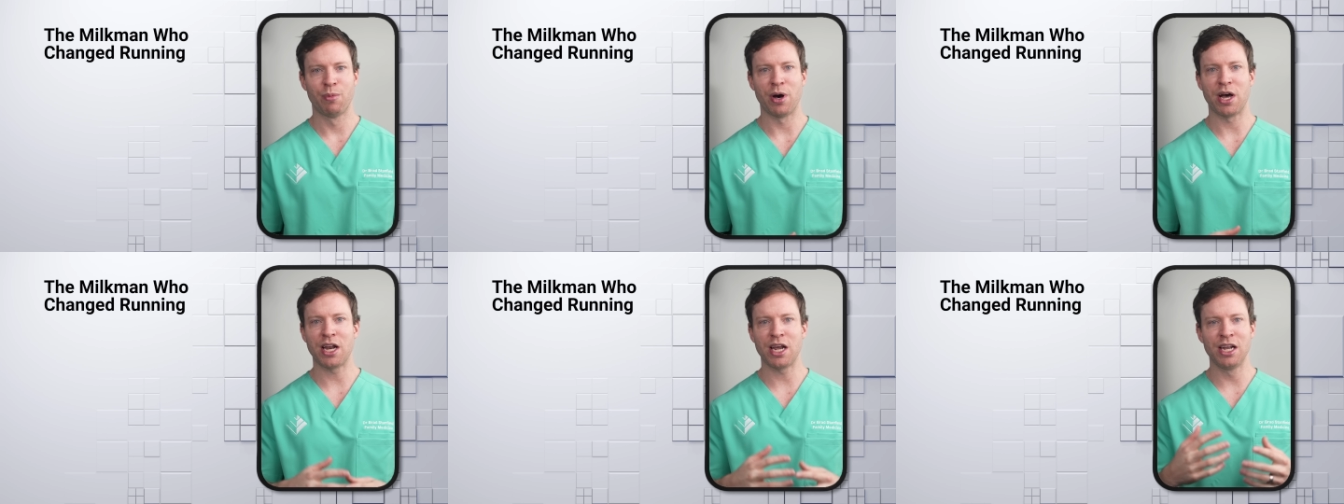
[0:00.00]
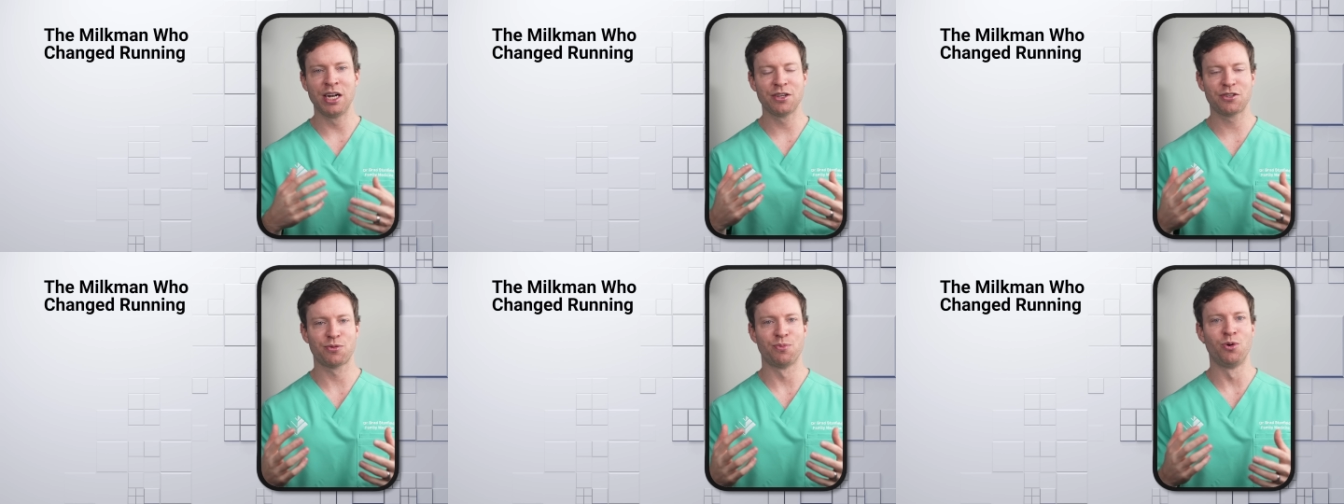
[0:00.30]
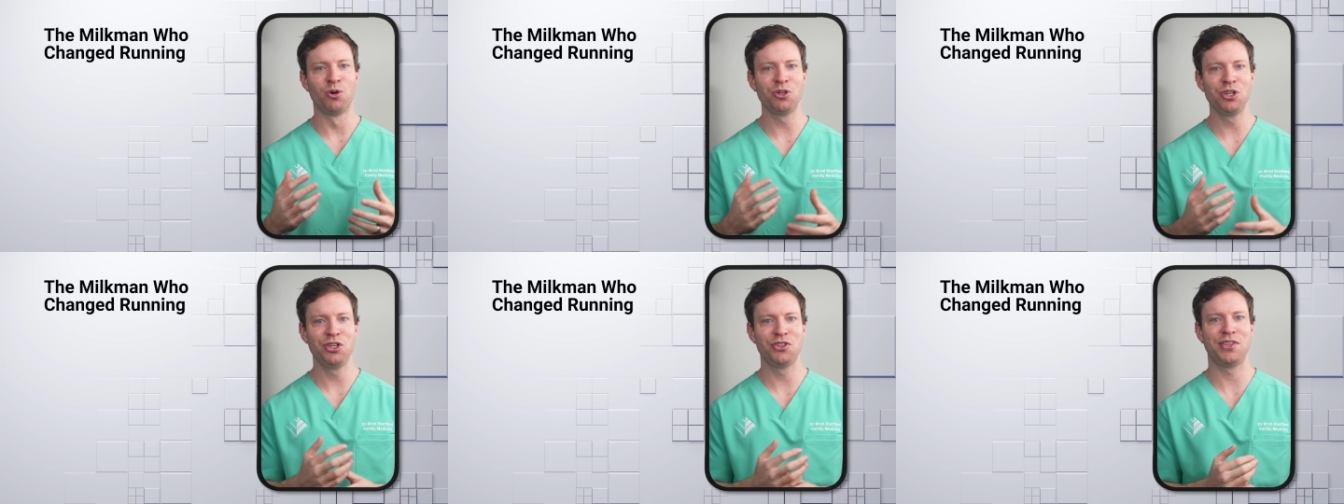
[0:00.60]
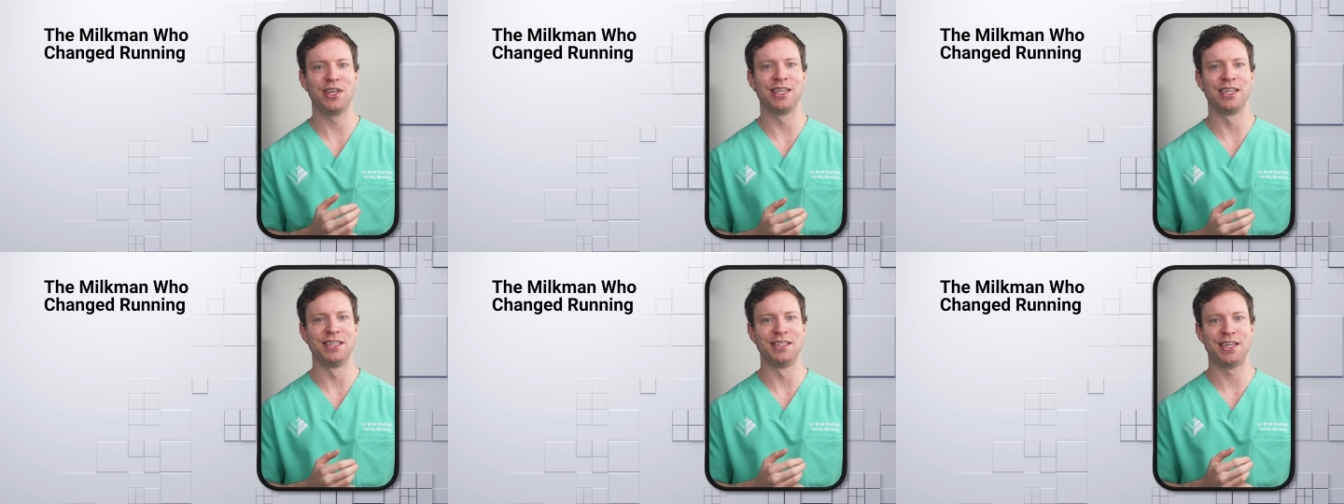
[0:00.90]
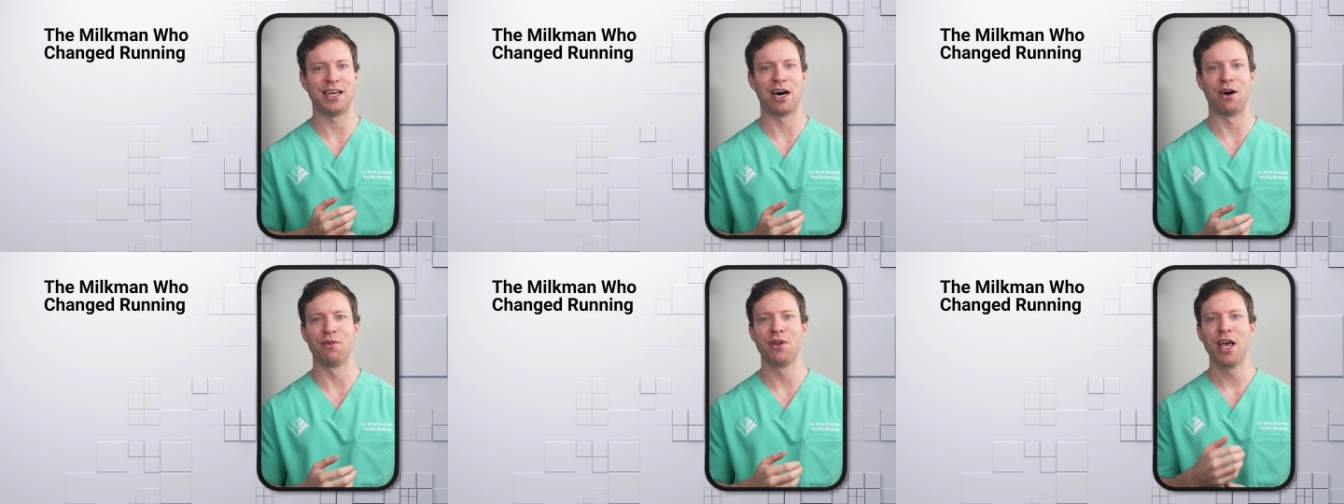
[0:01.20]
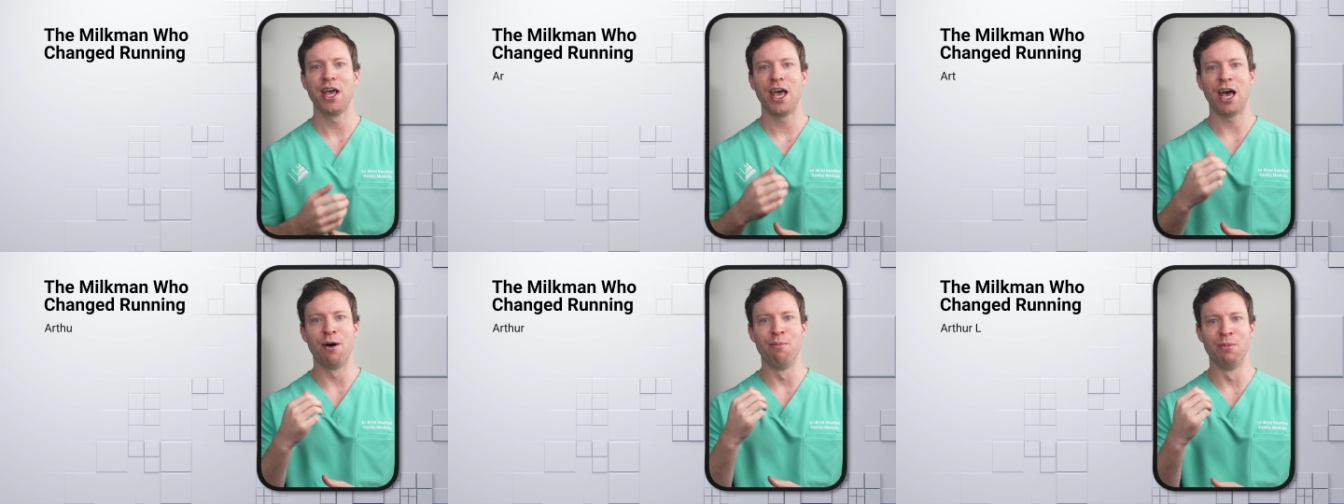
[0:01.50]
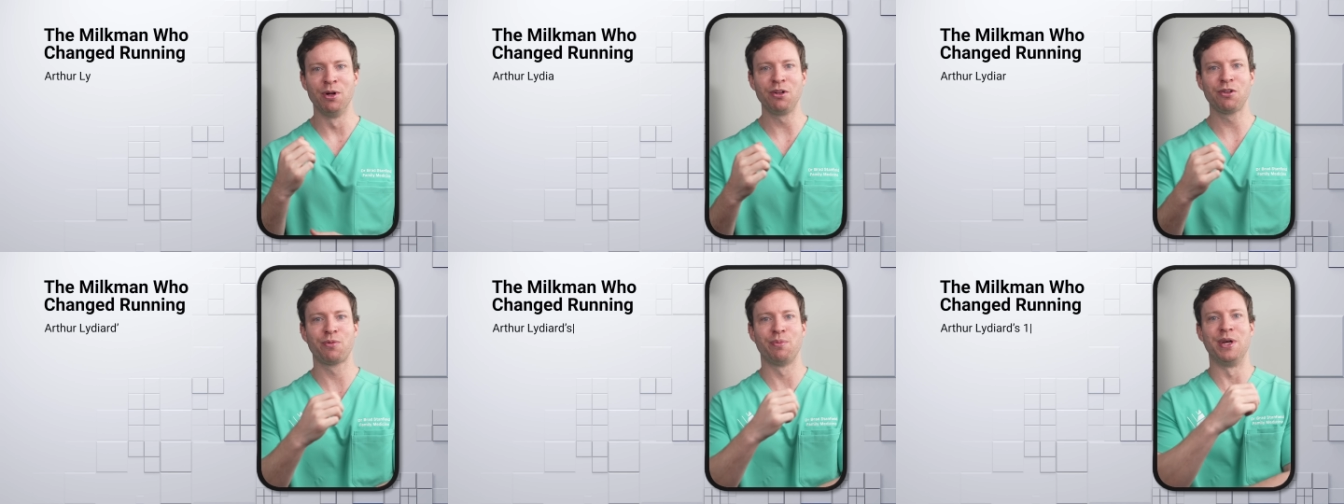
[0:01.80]
But in a small New Zealand town, a
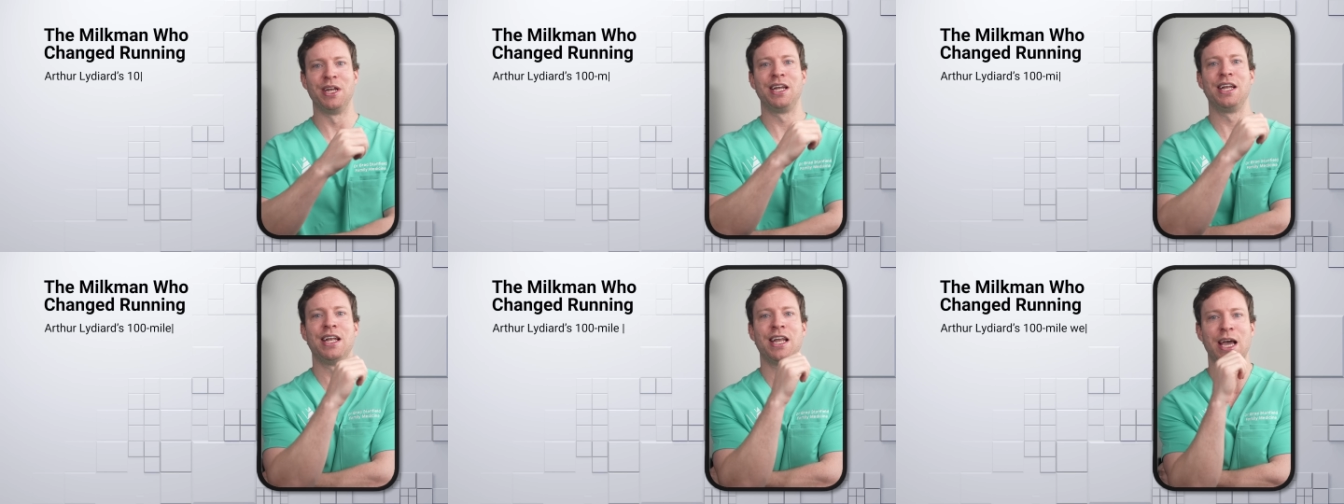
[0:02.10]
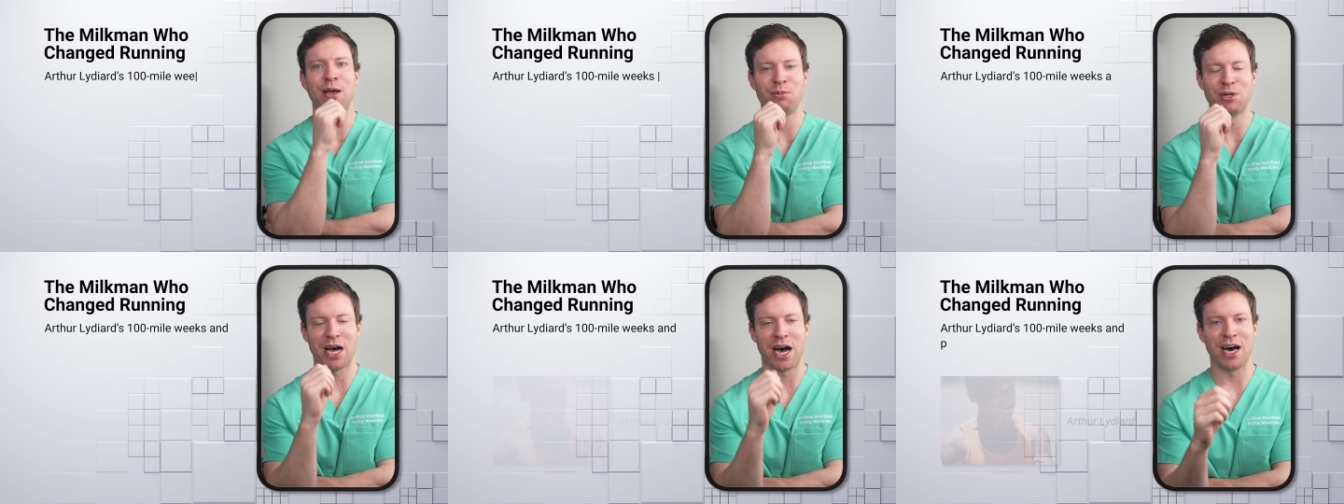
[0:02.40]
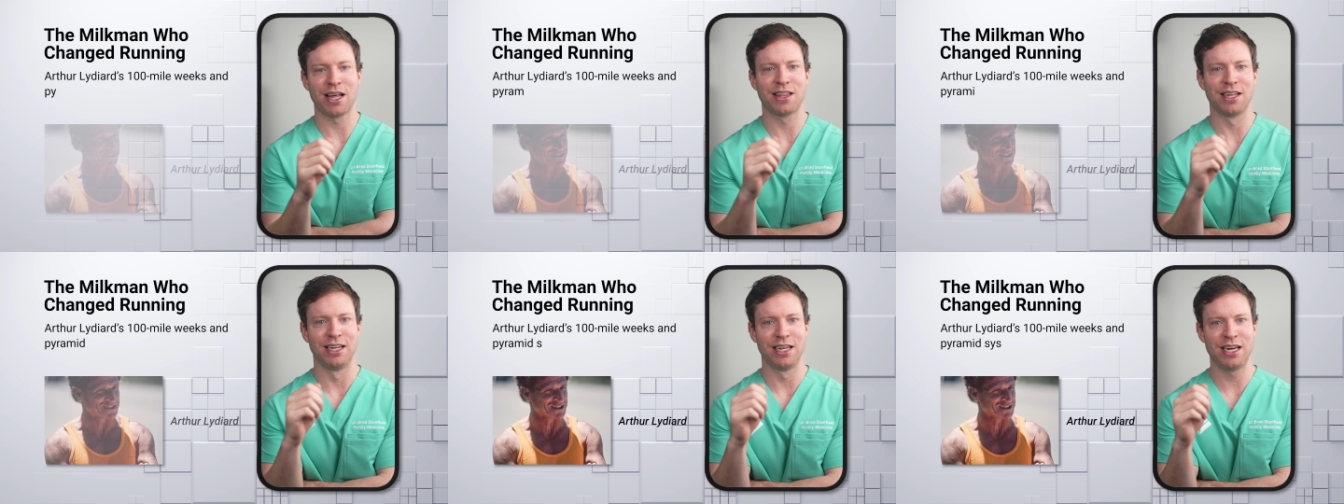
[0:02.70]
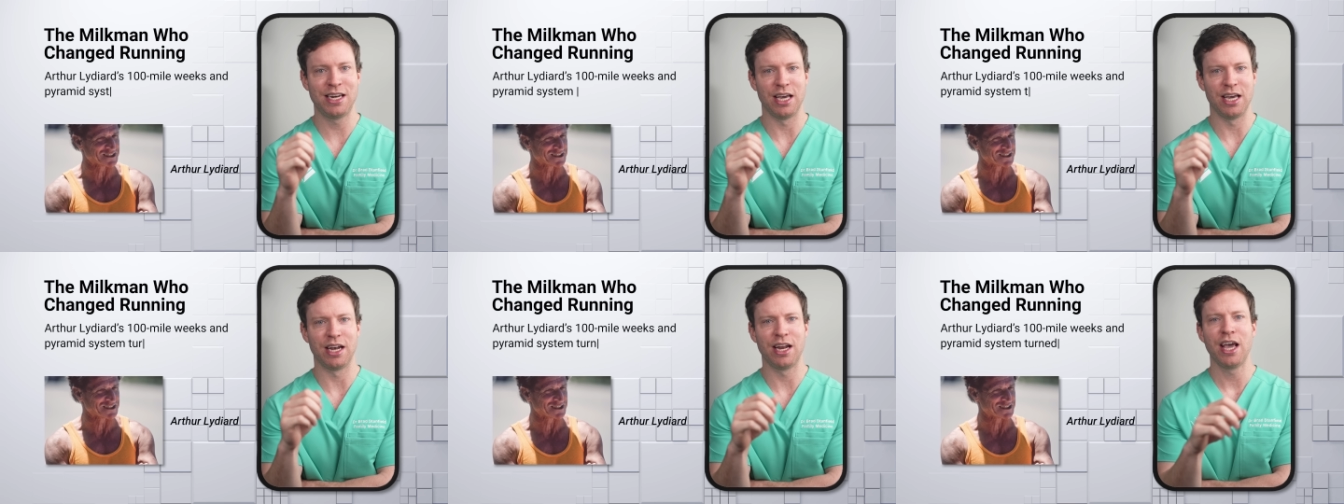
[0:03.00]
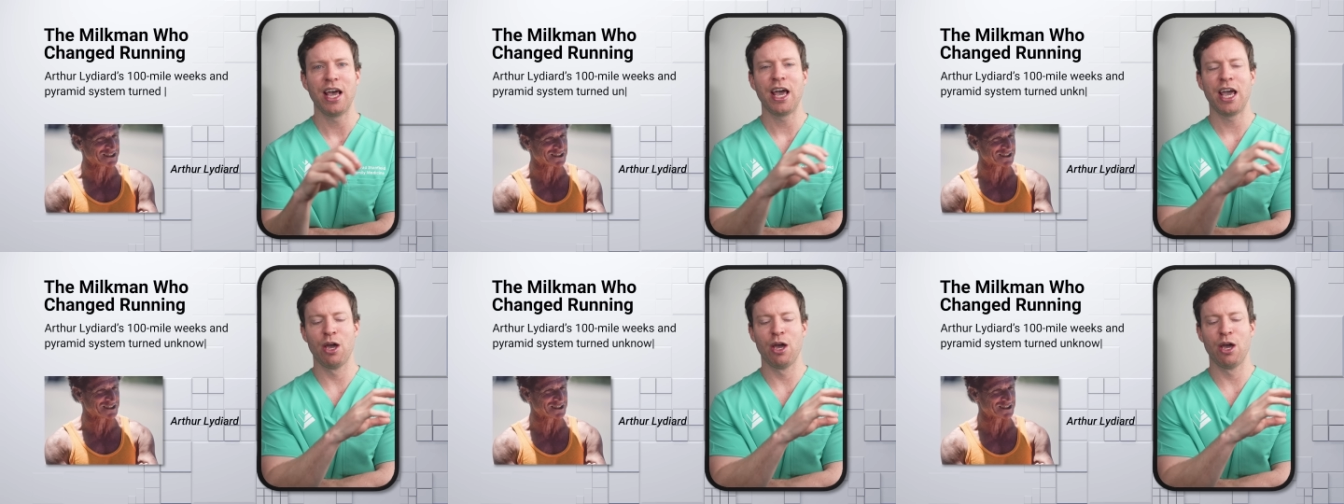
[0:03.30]
milkman named Arthur Lydiard.